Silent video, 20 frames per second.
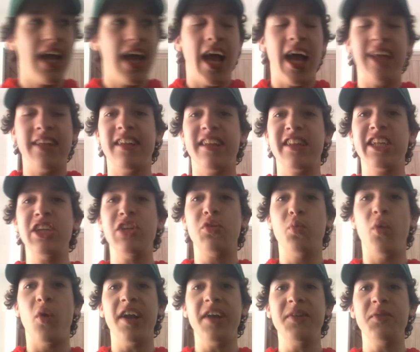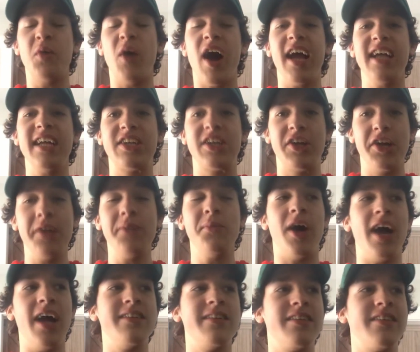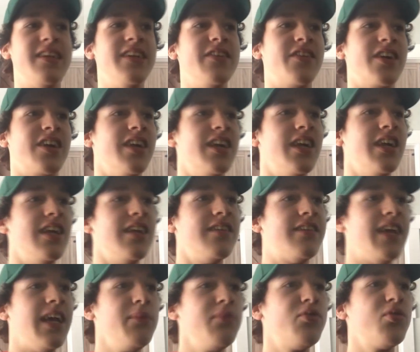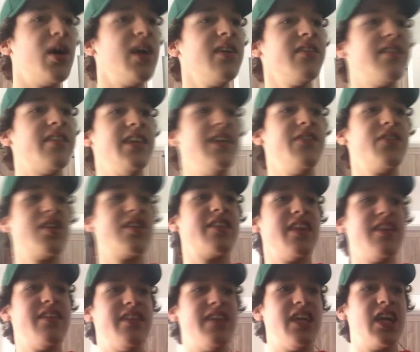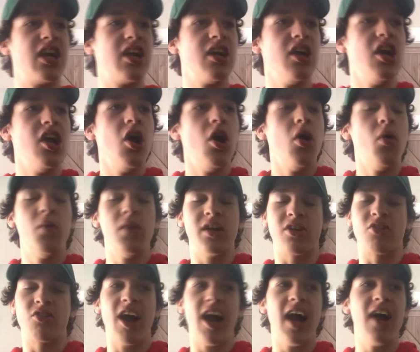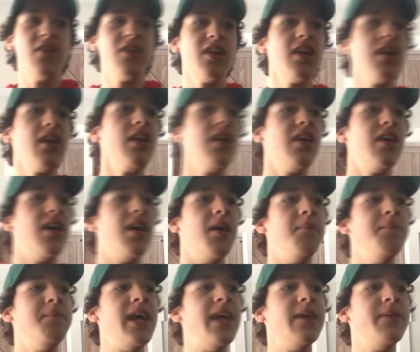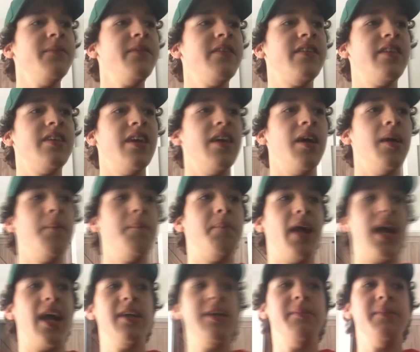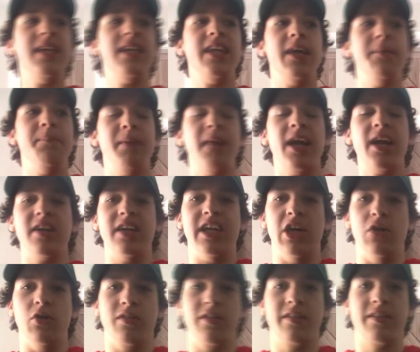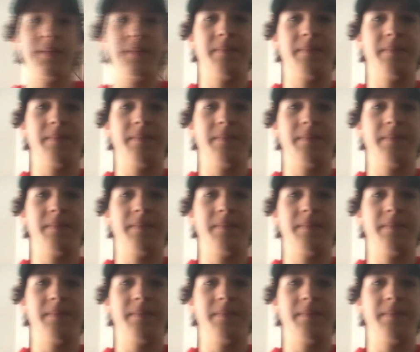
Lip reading: has at least one good wide receiver. Sam's wide receivers this year were Crowder, Mims, Perryman, and Berrios.